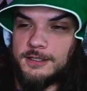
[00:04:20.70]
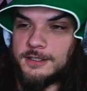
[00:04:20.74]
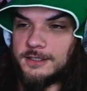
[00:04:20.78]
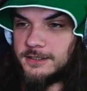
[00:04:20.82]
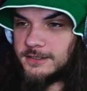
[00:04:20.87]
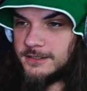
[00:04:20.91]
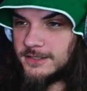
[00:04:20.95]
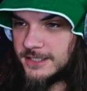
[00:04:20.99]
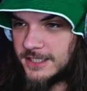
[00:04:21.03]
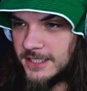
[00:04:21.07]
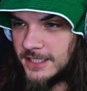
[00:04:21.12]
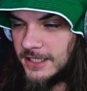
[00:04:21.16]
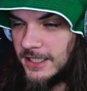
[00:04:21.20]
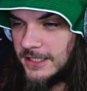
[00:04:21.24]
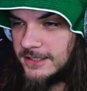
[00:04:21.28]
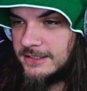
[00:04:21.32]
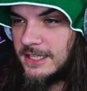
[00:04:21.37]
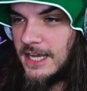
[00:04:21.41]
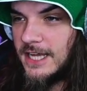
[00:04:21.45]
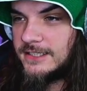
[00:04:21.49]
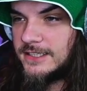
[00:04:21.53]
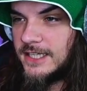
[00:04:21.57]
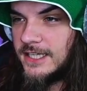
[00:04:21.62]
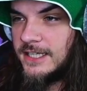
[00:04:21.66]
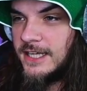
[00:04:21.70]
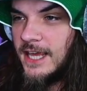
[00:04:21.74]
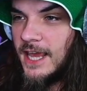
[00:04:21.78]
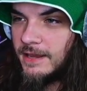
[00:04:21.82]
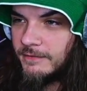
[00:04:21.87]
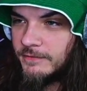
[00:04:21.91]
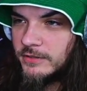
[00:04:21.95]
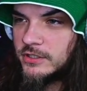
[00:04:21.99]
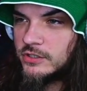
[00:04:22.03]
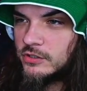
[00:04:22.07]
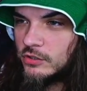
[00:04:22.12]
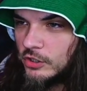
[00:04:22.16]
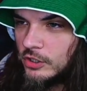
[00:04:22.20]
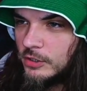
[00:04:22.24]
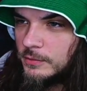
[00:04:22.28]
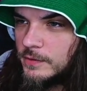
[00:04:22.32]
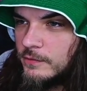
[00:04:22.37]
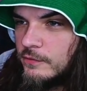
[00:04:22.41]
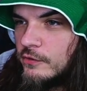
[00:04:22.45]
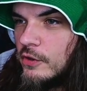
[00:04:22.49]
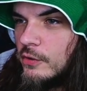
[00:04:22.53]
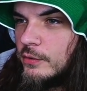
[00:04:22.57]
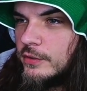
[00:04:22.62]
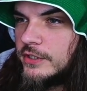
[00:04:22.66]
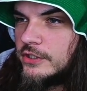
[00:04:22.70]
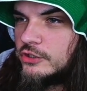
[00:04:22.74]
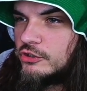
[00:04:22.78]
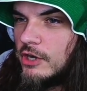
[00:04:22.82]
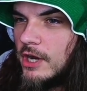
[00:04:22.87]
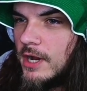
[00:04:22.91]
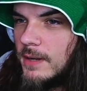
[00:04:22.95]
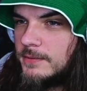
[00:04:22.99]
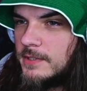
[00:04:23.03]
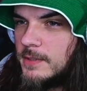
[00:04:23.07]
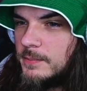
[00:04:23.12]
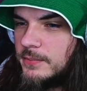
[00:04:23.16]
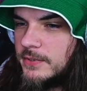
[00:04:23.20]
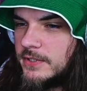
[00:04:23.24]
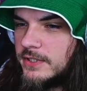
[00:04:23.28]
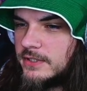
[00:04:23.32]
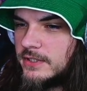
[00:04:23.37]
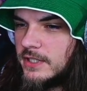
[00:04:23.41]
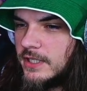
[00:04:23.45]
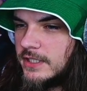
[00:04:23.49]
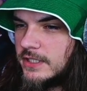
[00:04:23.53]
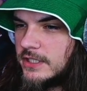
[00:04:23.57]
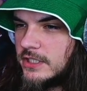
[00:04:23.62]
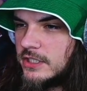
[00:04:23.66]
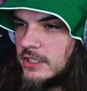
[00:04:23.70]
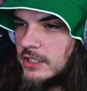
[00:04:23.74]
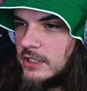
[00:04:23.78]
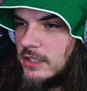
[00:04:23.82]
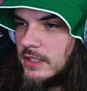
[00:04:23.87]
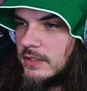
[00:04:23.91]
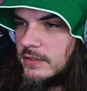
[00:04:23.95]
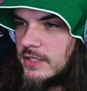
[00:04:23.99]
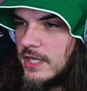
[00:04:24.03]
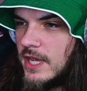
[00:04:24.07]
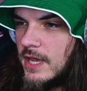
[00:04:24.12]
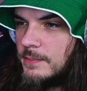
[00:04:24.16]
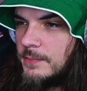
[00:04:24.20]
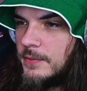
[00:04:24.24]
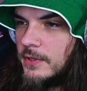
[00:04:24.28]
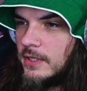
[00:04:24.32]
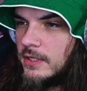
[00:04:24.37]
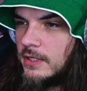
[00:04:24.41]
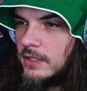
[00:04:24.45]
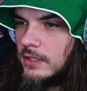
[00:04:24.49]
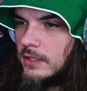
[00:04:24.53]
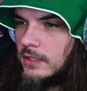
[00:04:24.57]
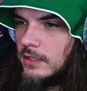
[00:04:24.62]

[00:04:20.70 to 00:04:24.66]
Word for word: See, like that, they gave it to him, even though he dropped it, but like still, that was epic.